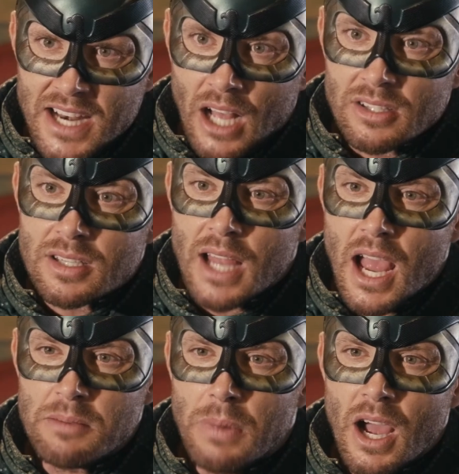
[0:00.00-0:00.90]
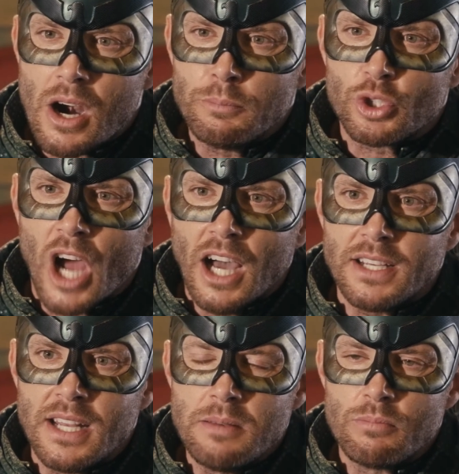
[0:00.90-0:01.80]
To clarify, he was a
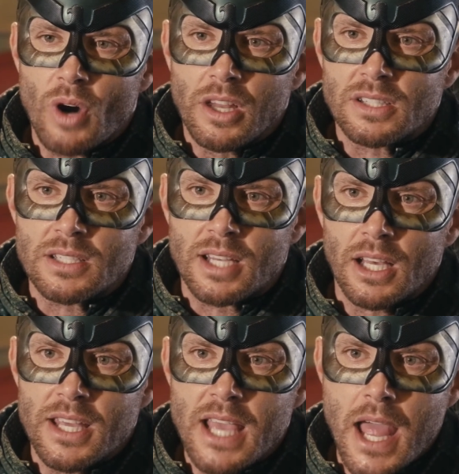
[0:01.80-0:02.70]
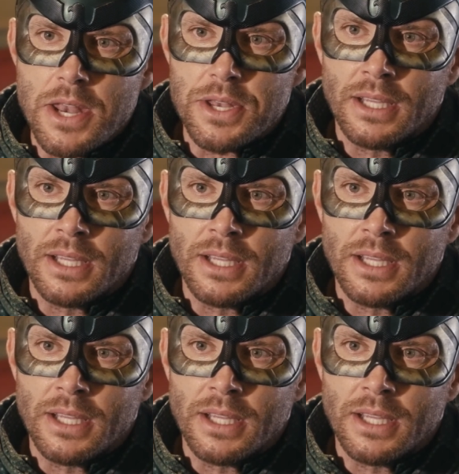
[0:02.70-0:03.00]
bigger asshole than Homelander.